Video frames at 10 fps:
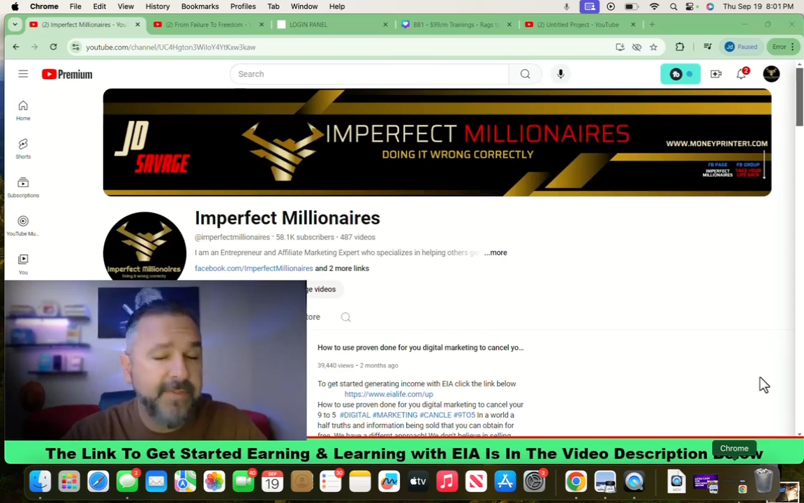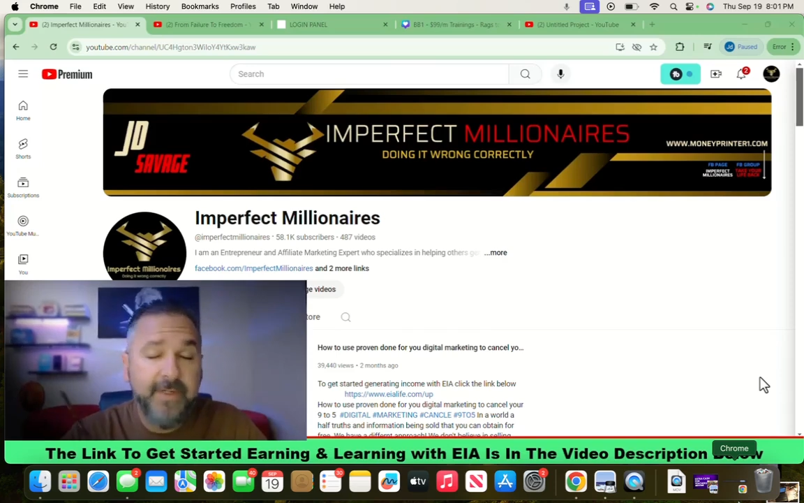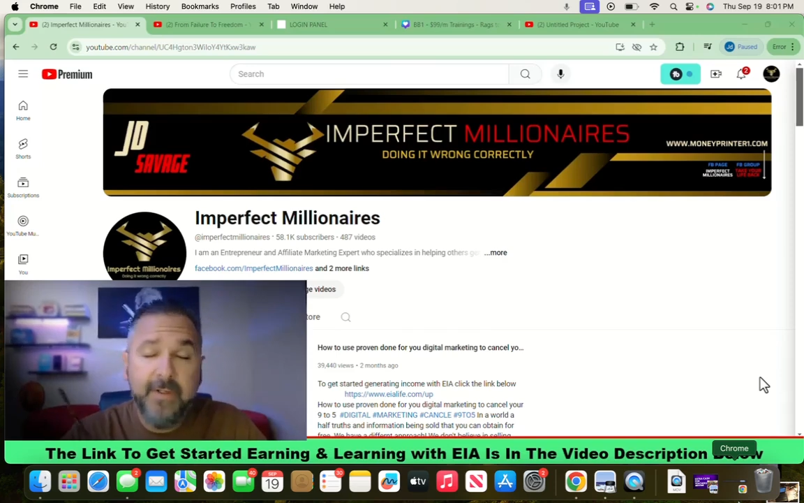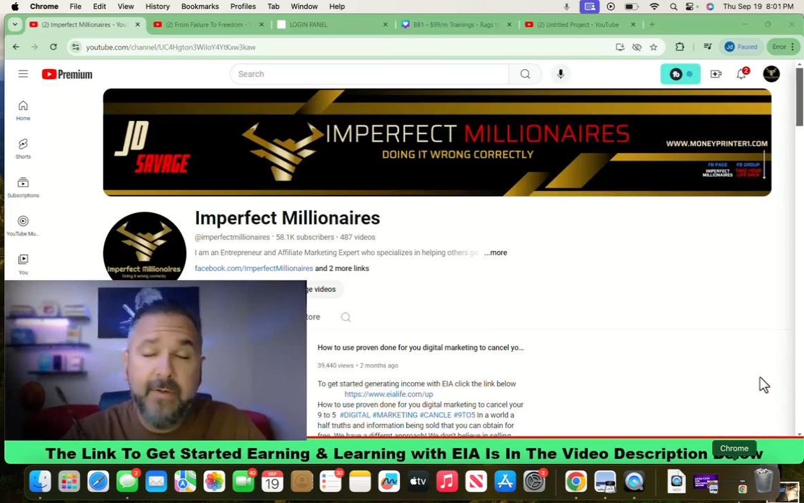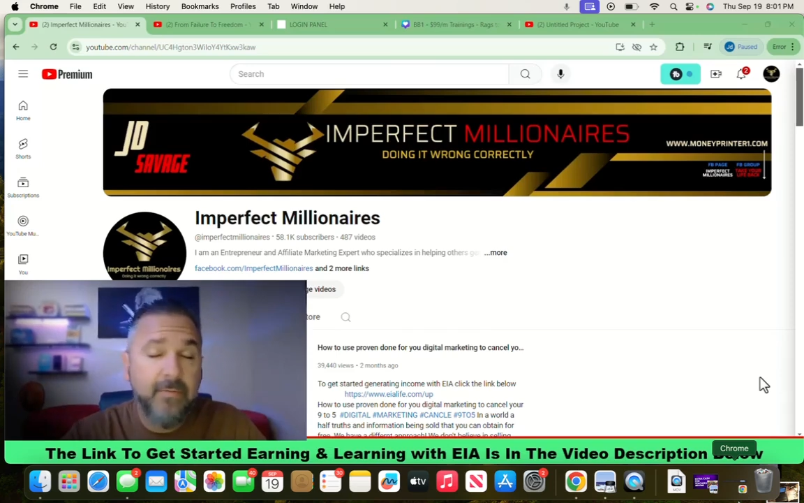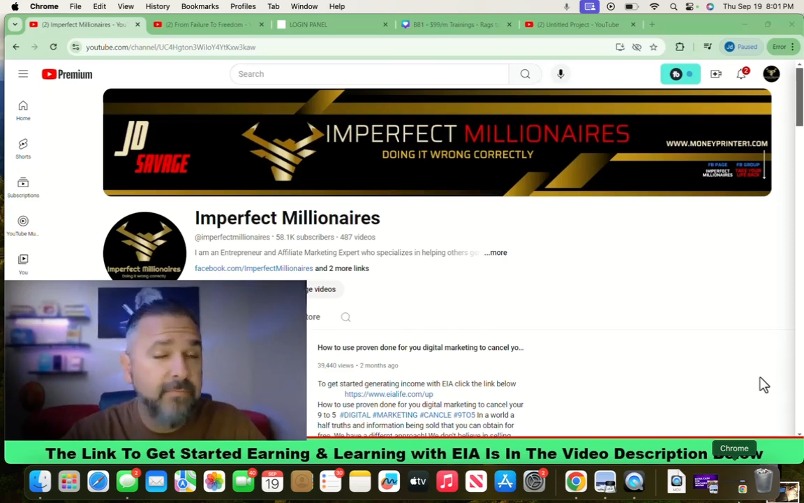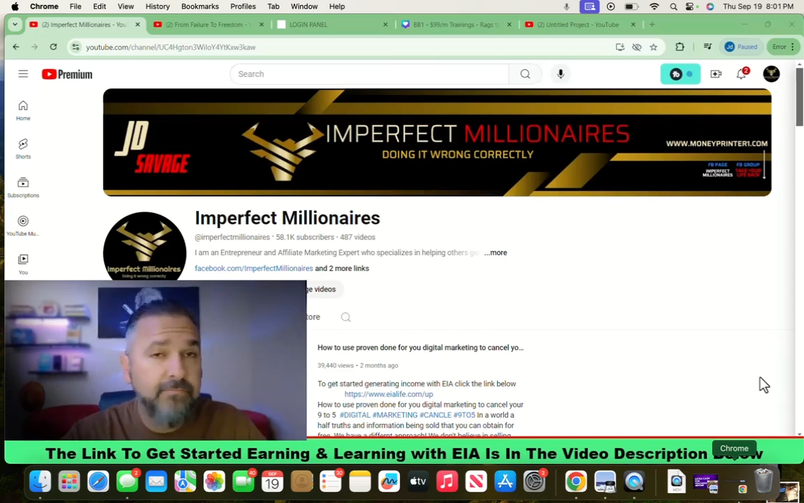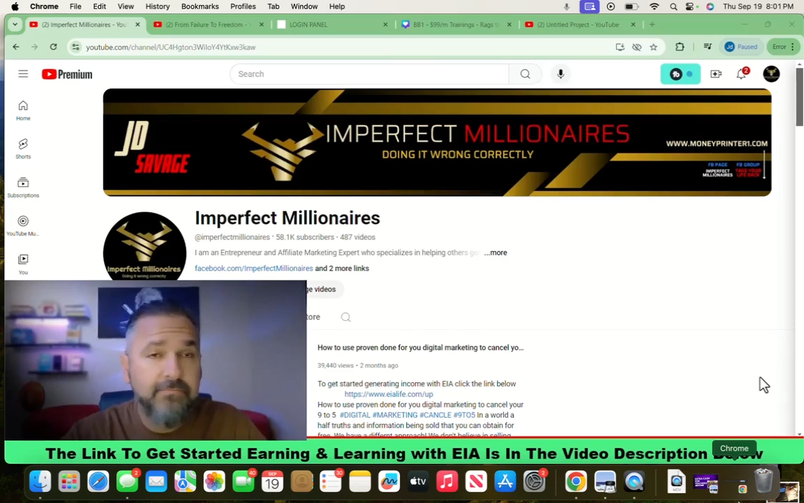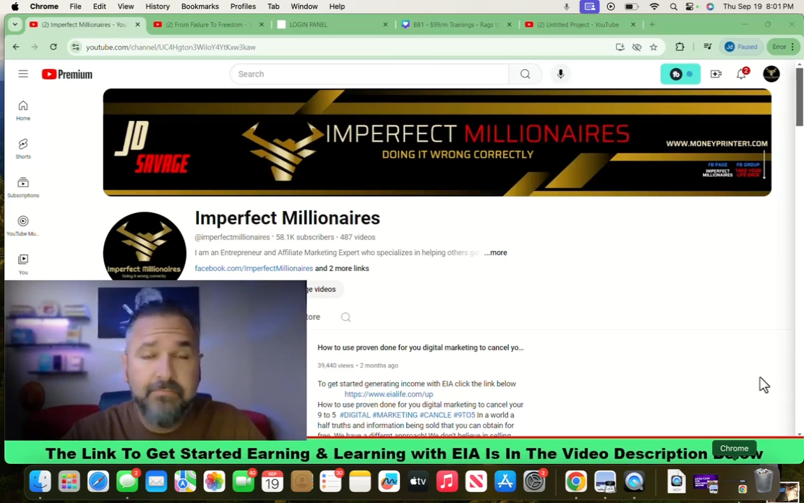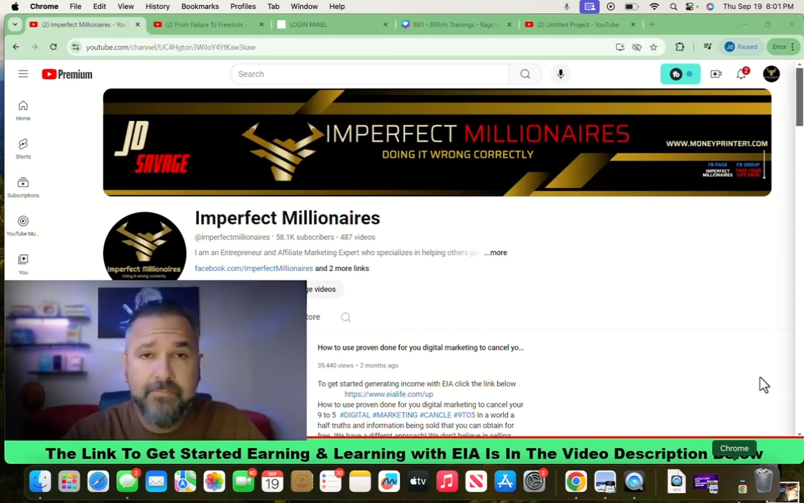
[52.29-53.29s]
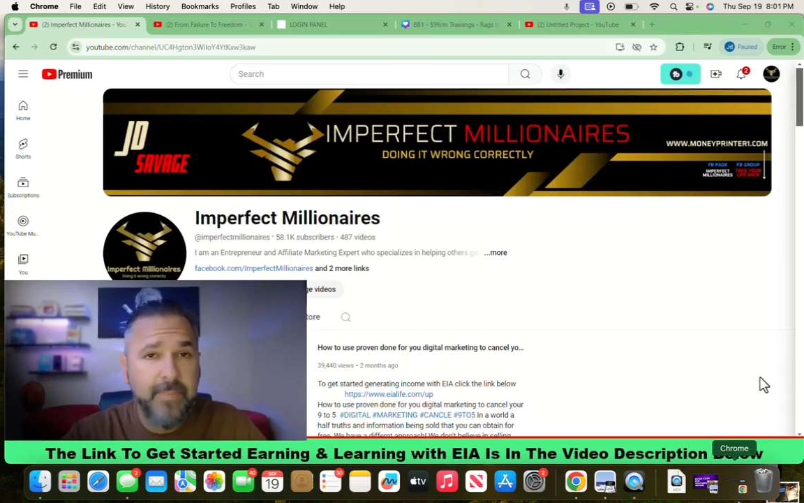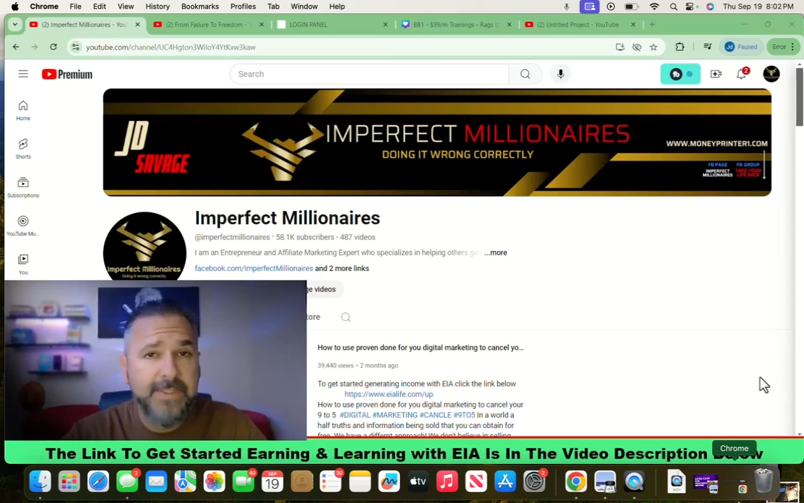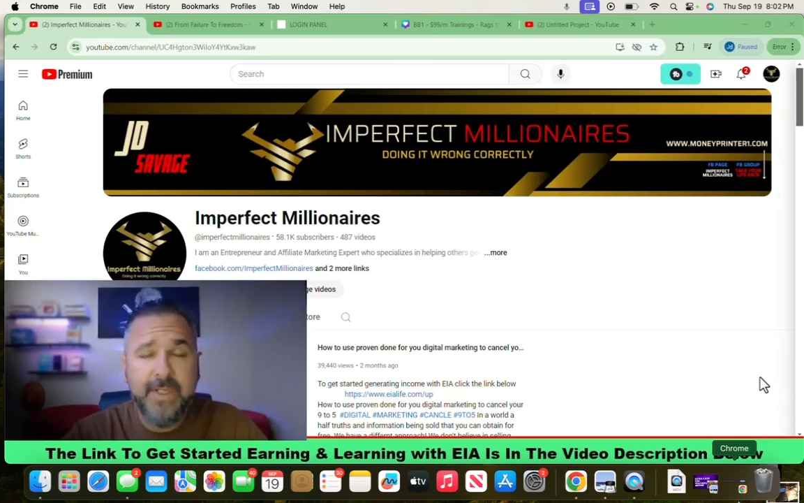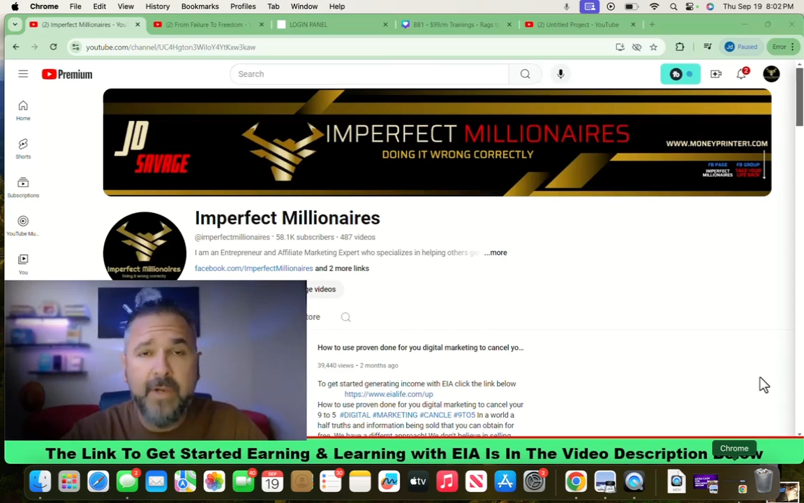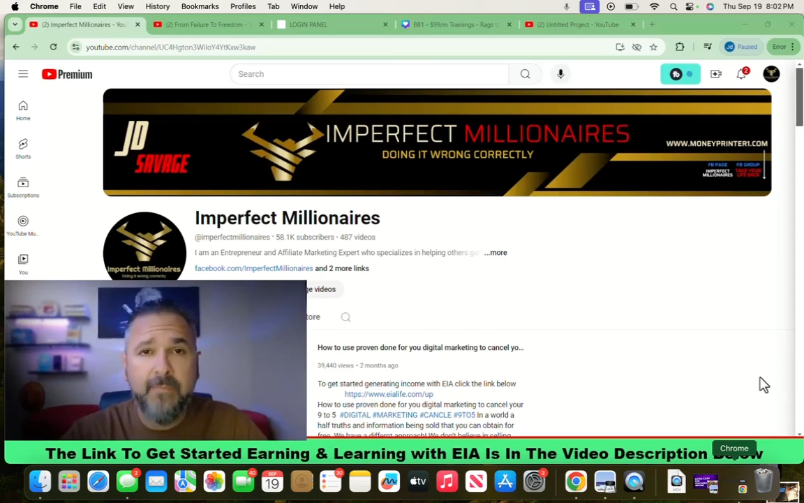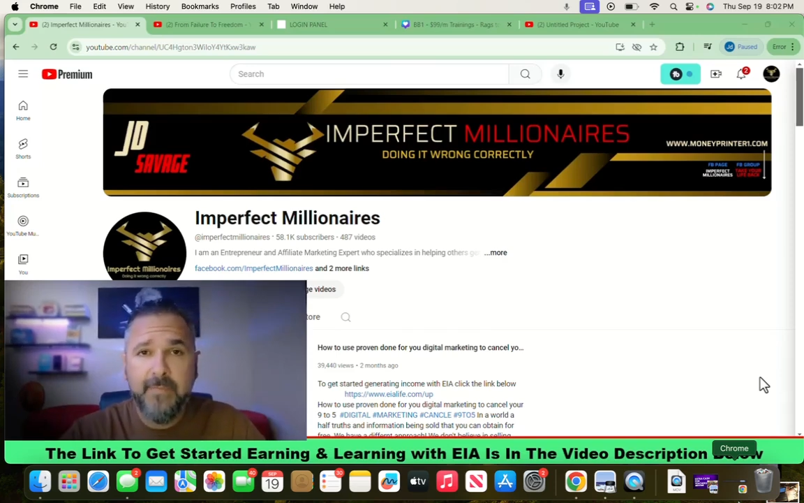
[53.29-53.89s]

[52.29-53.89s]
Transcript: the video, let's go.